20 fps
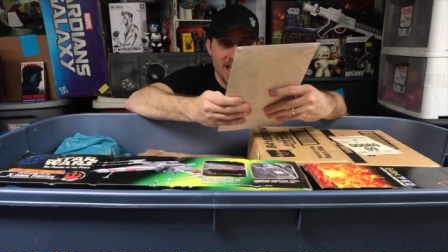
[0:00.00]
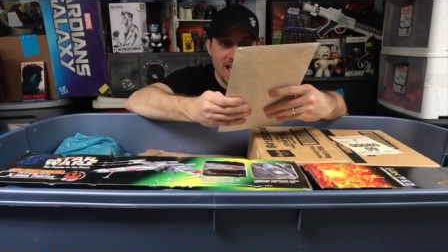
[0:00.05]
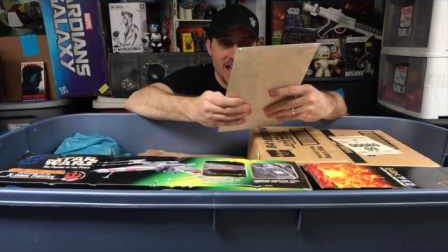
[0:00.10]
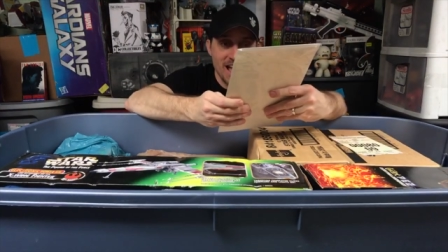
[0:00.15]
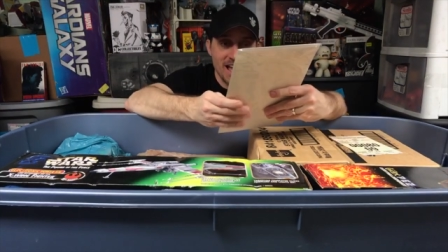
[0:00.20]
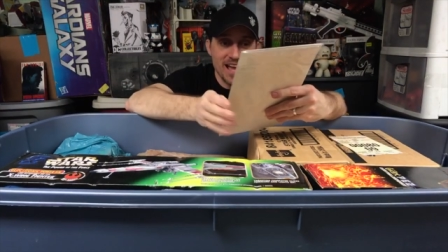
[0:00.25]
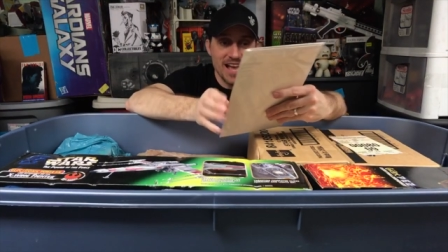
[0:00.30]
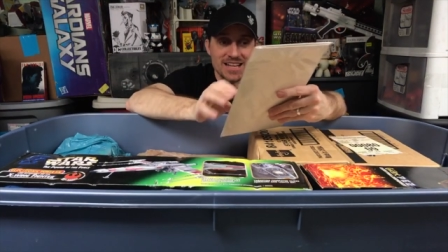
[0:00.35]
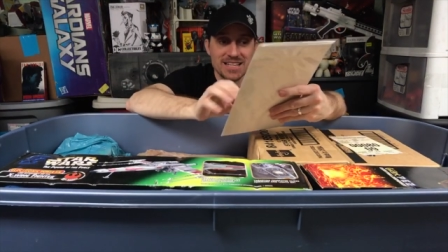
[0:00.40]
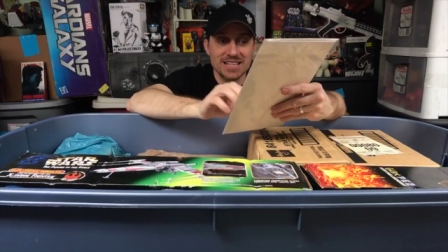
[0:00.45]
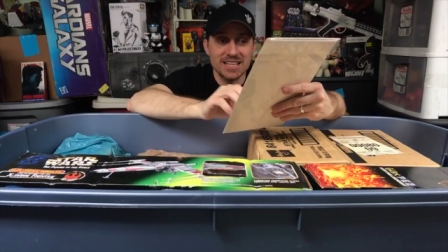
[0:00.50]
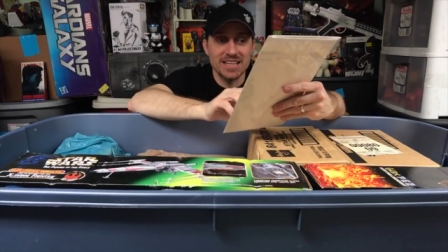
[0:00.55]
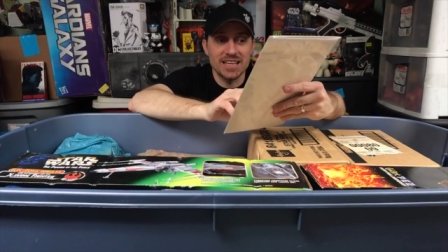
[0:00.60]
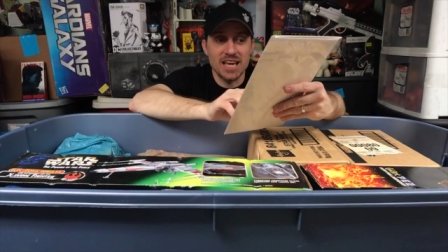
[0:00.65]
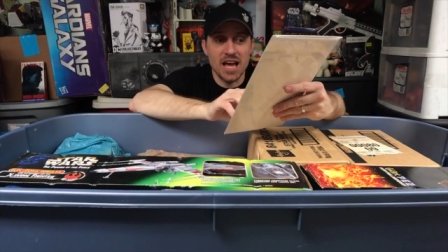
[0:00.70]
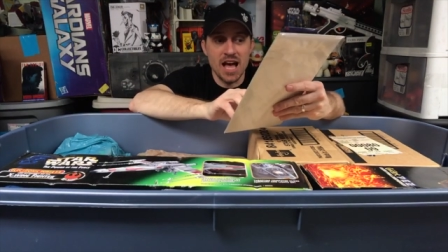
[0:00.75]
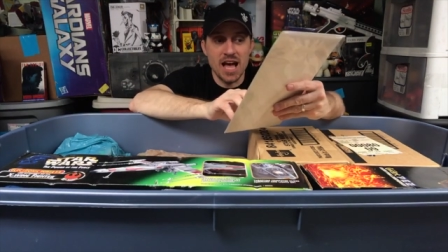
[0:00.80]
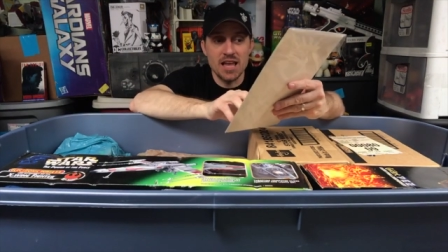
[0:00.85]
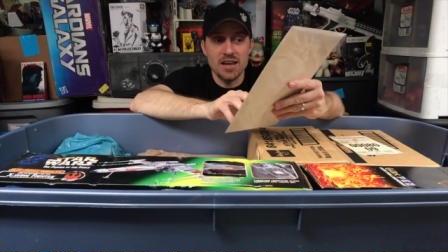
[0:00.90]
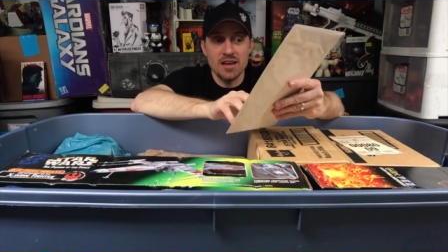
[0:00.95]
I actually
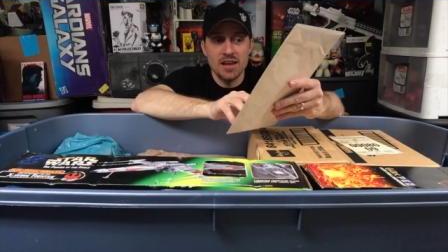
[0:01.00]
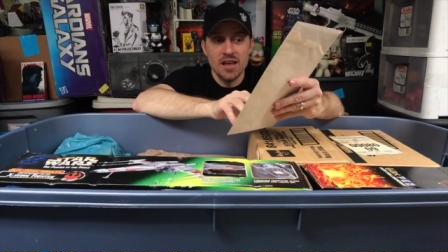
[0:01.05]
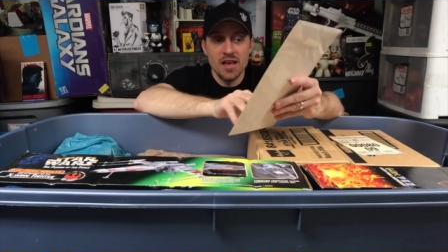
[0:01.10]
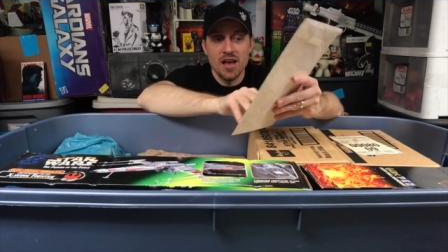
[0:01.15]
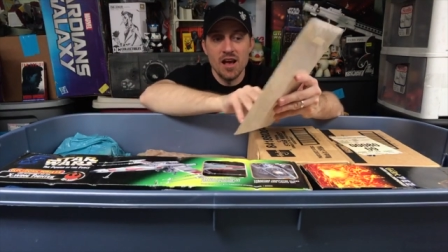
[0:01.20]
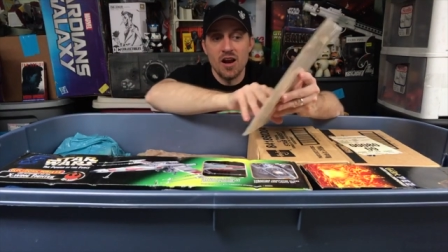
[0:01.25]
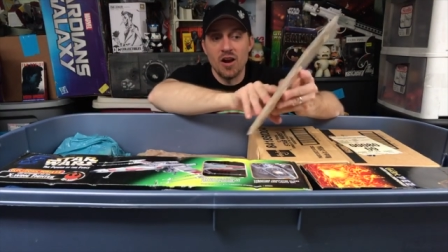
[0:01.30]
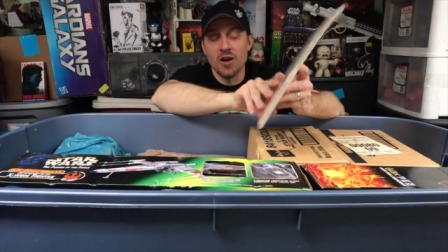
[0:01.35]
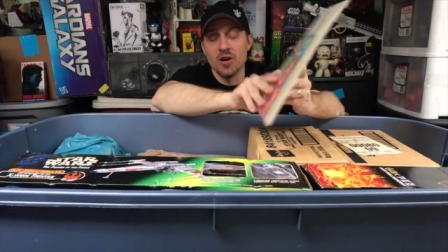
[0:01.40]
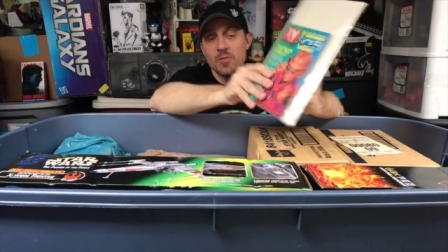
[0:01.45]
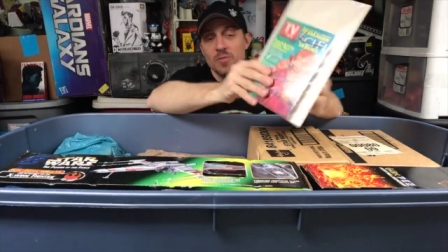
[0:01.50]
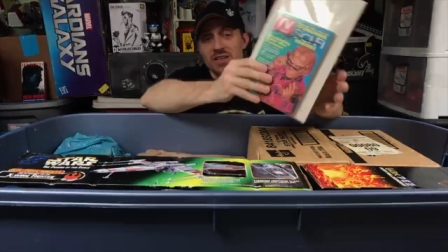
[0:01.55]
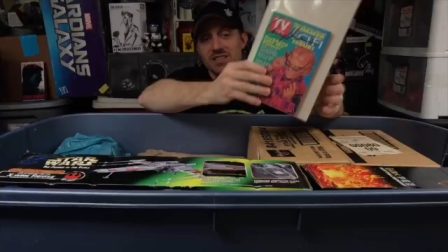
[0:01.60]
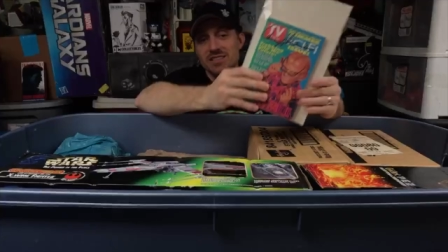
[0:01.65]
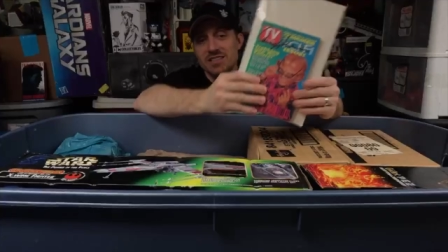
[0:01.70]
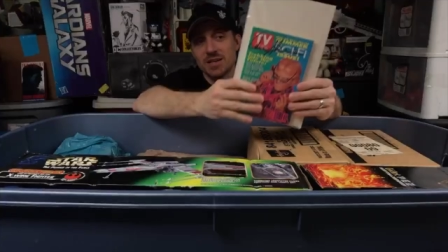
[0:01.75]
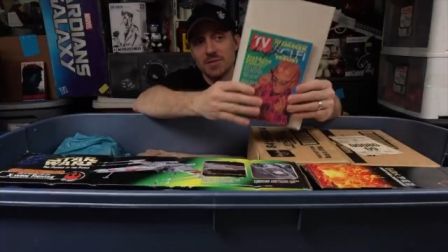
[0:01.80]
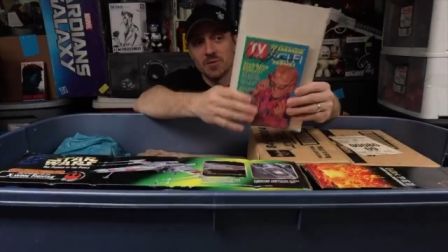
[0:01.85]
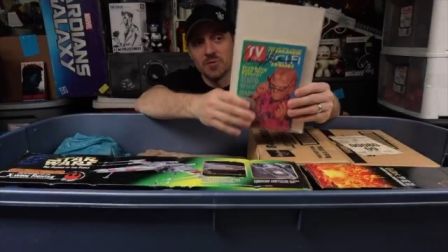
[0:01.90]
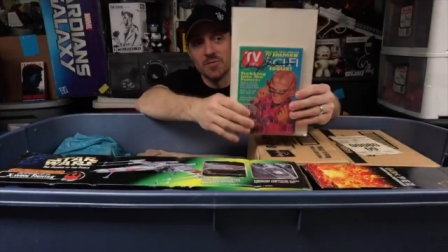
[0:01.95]
got Armin
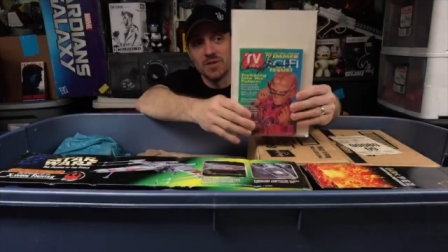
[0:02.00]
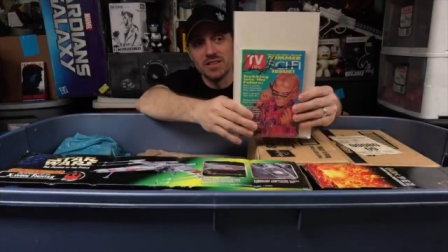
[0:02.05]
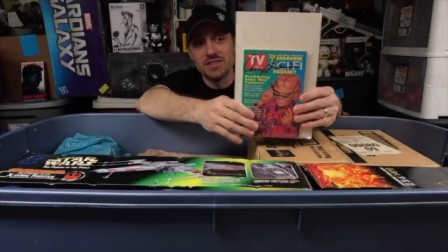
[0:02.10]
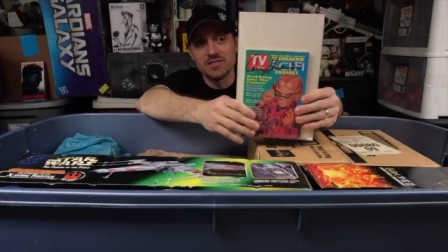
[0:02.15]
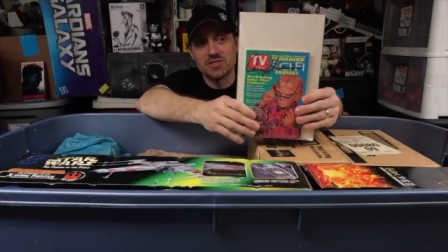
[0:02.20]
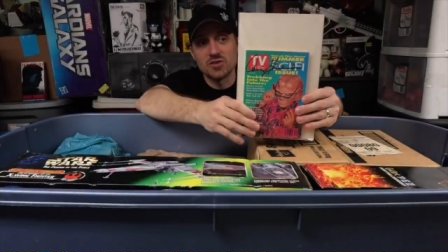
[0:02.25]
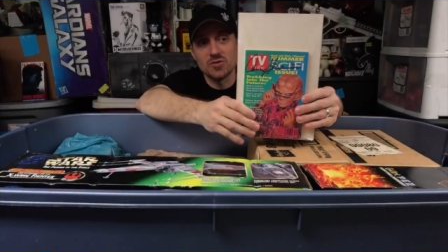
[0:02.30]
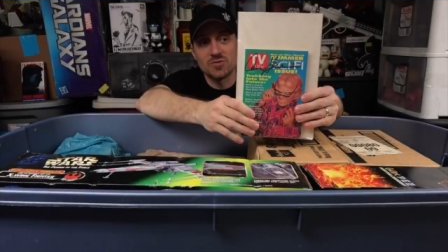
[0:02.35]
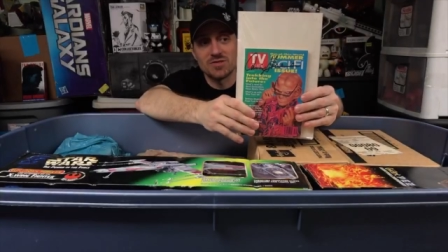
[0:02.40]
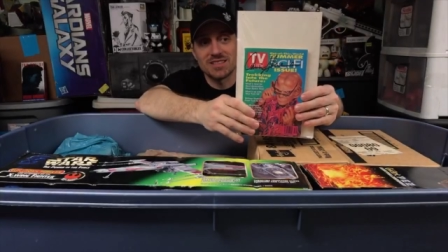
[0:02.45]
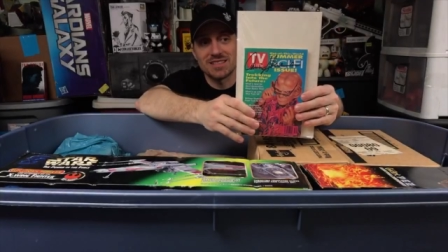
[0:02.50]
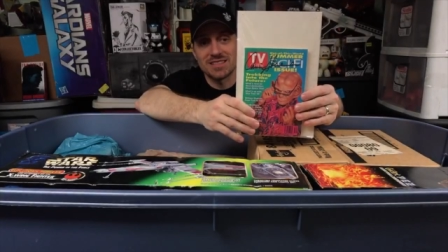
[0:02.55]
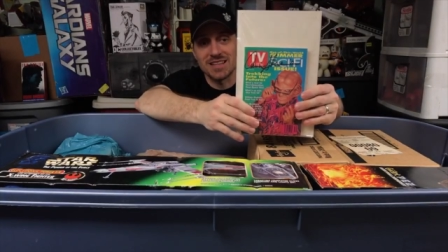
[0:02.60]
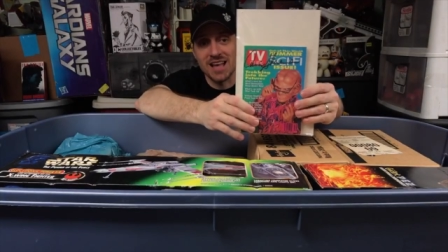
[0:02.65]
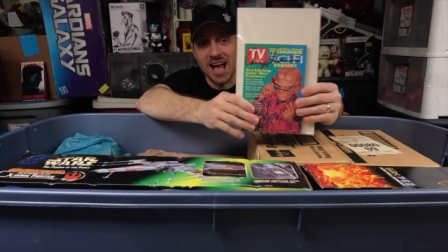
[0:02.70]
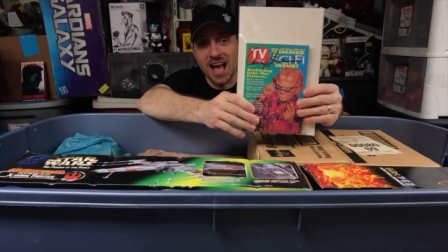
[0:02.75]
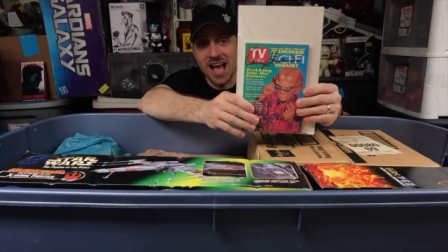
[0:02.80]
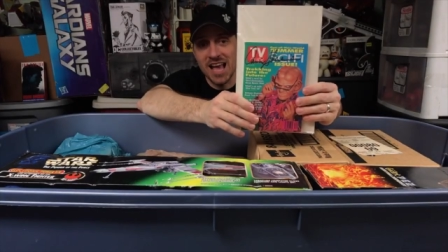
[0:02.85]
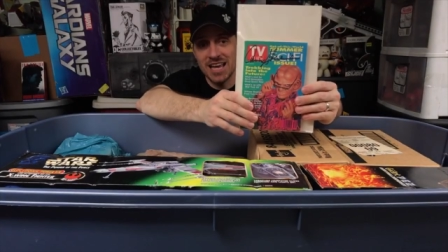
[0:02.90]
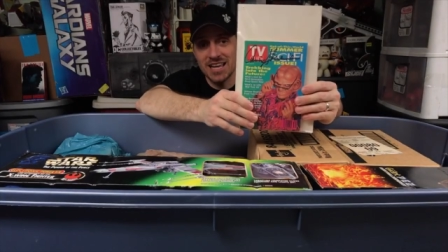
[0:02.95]
Zimmerman to
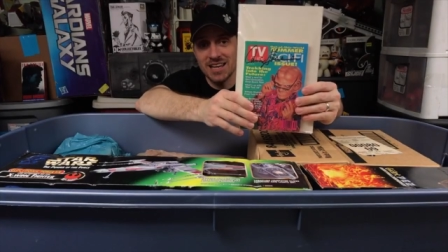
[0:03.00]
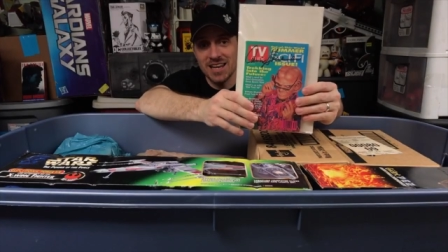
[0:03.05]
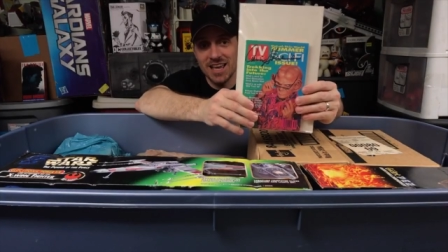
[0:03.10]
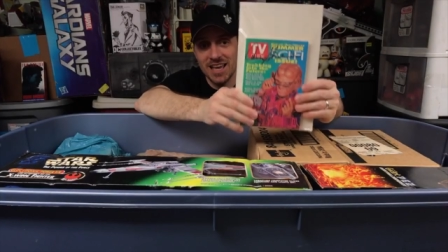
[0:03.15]
sign